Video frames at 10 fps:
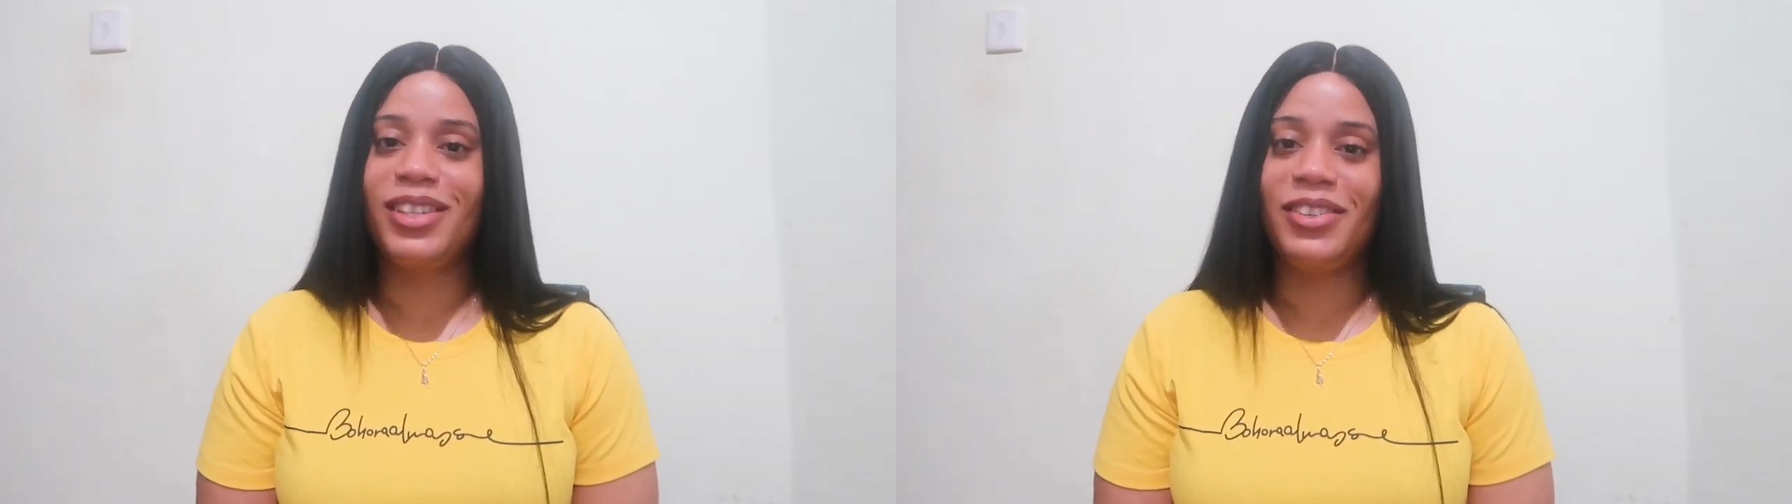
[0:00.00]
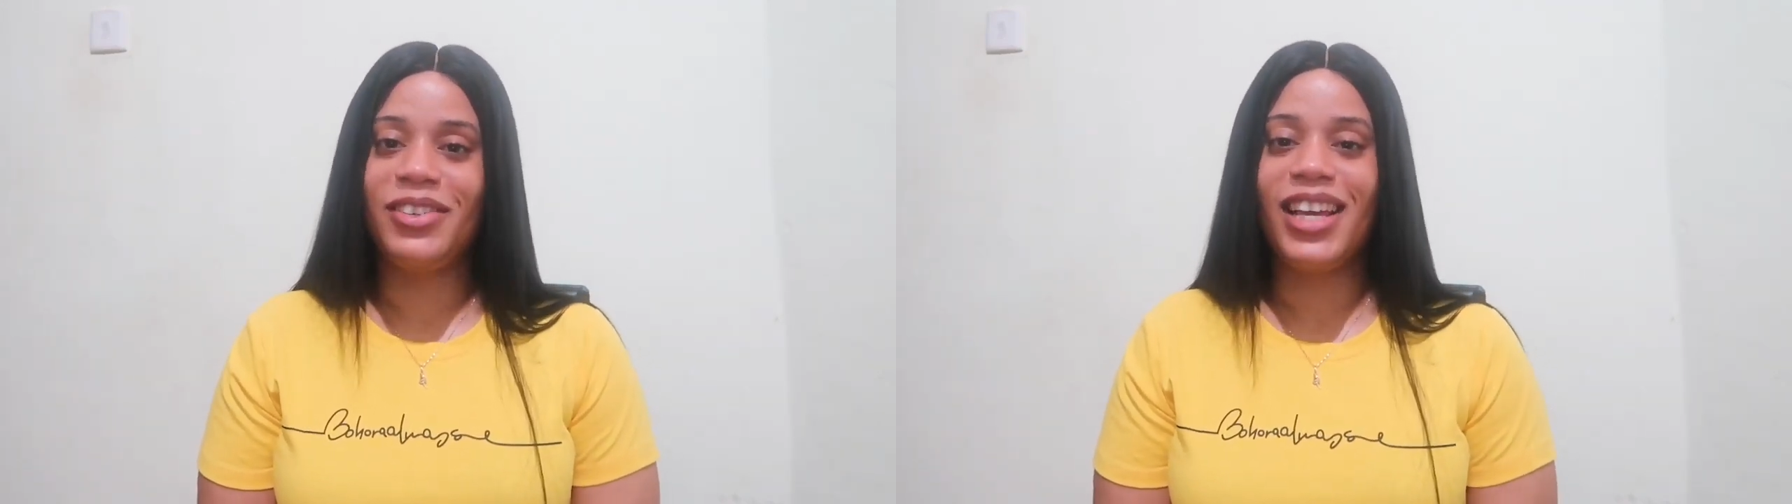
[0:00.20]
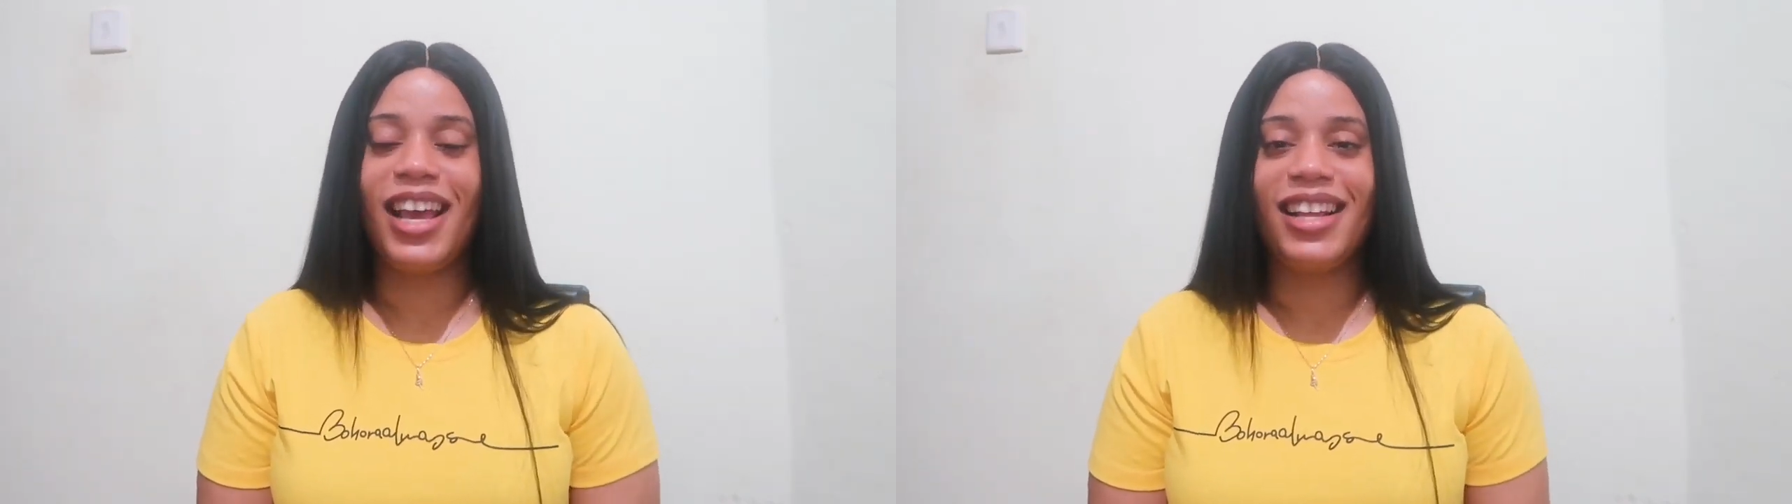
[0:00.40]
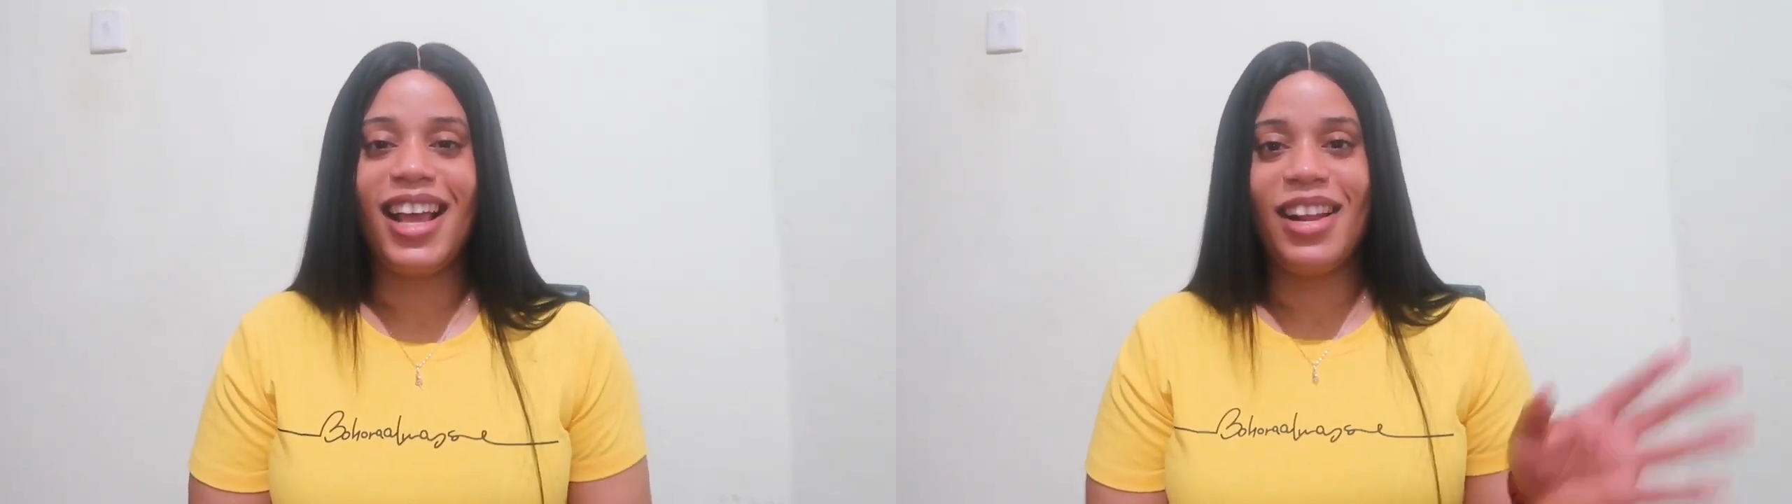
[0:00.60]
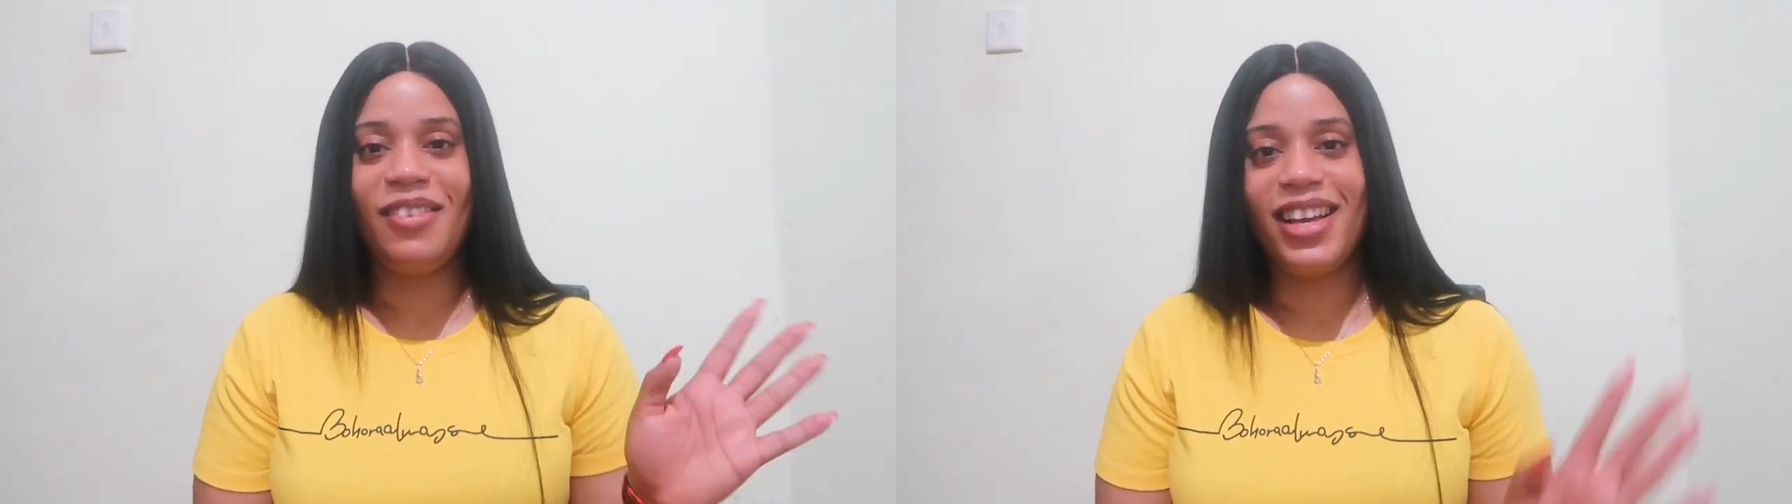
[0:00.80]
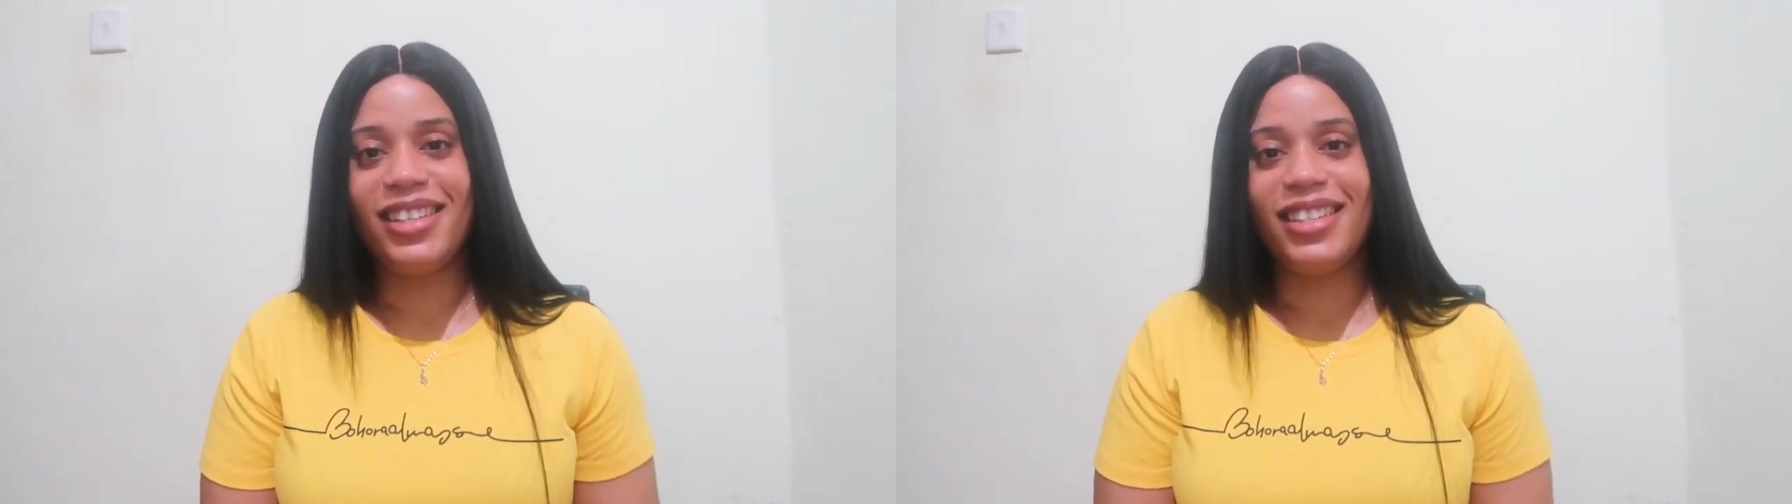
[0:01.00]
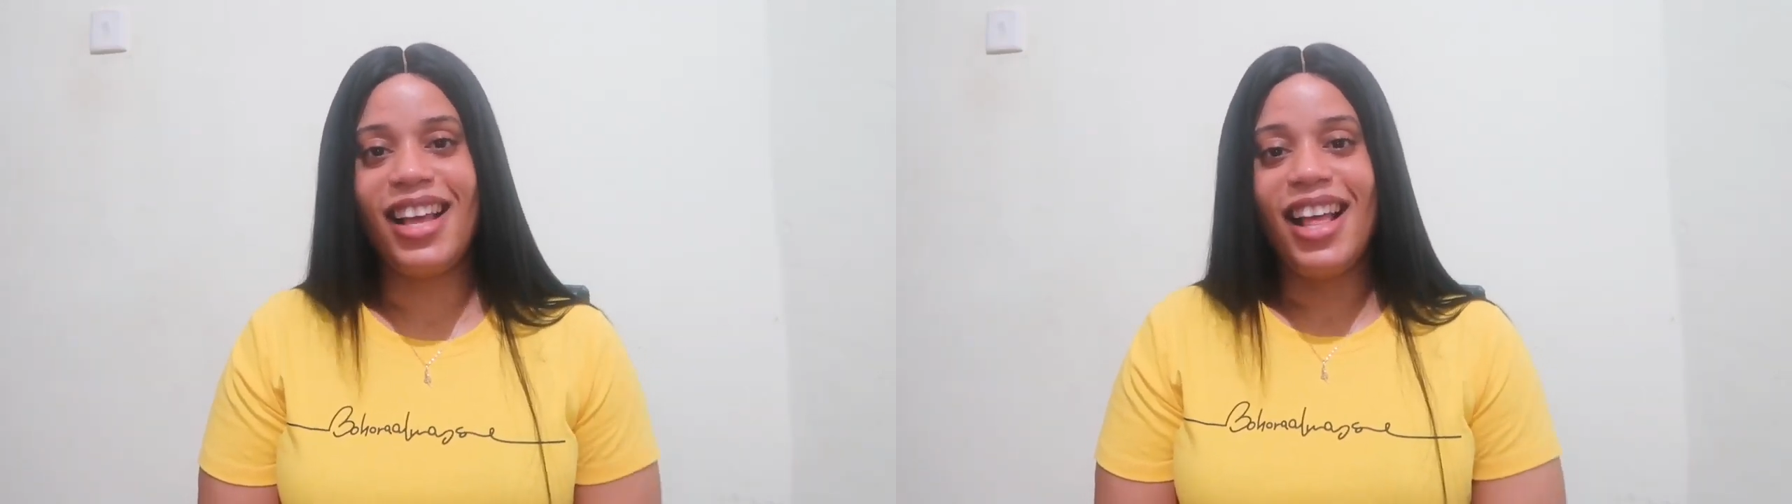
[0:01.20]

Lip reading: So yeah, anyways,